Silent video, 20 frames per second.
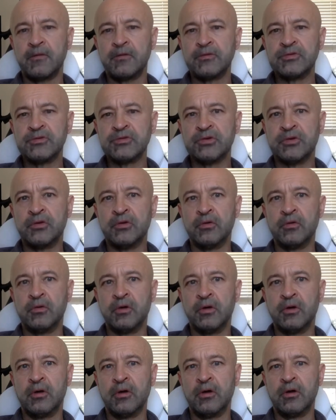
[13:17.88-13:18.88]

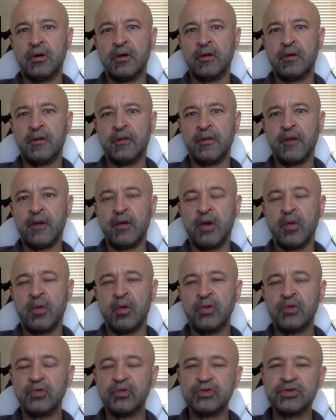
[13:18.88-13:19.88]
so uh, now I
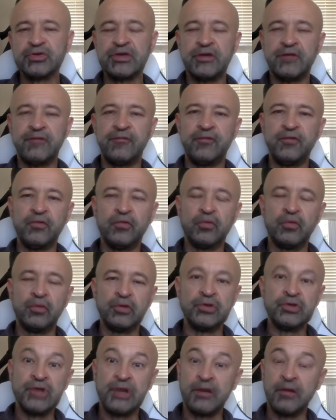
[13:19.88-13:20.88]
want to say a
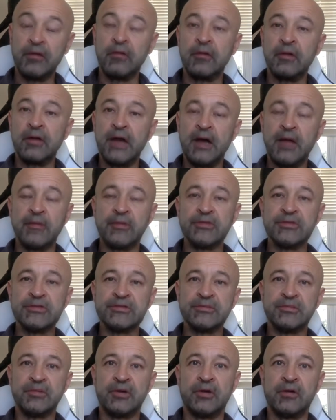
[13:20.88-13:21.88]
few general comments
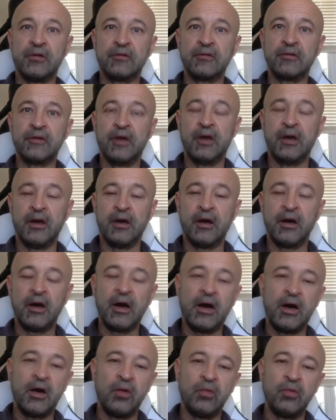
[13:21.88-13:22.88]
about uh,
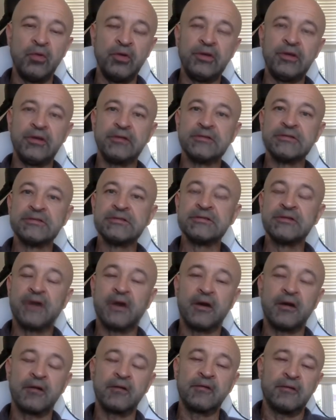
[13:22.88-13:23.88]
how we can
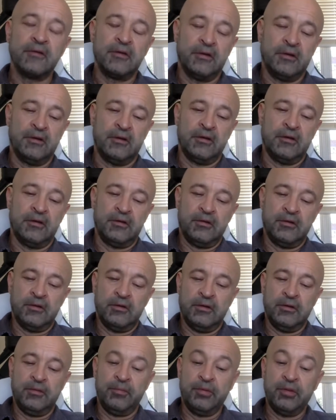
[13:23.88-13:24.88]
start uh,
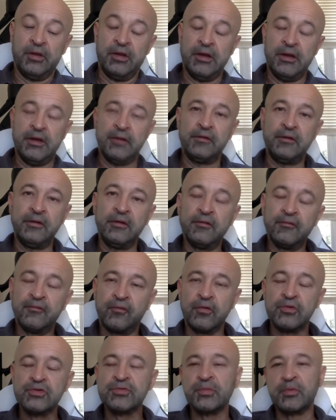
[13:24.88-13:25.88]
applying
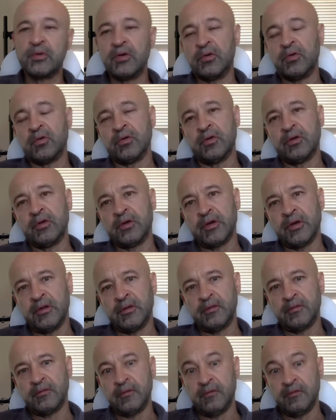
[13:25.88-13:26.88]
reinforcement learning
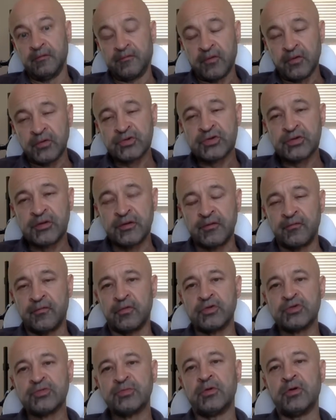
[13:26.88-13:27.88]
and inverse
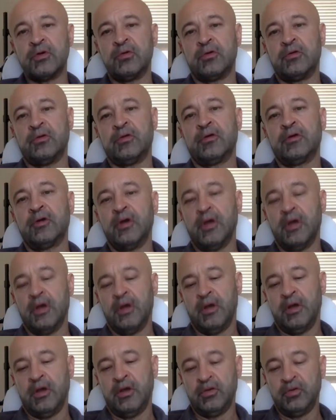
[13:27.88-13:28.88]
reinforcement learning
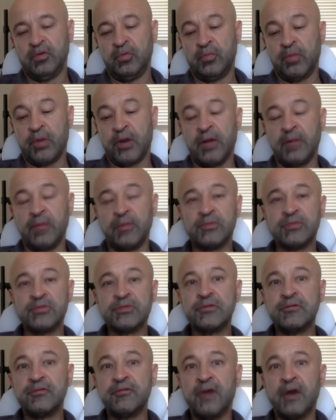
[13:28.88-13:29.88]
to problems
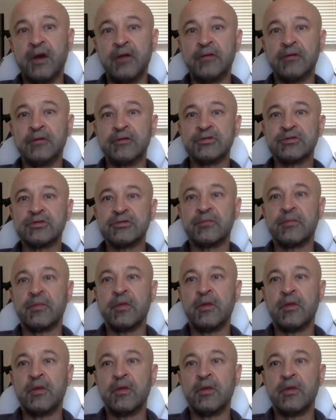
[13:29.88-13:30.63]
in finance.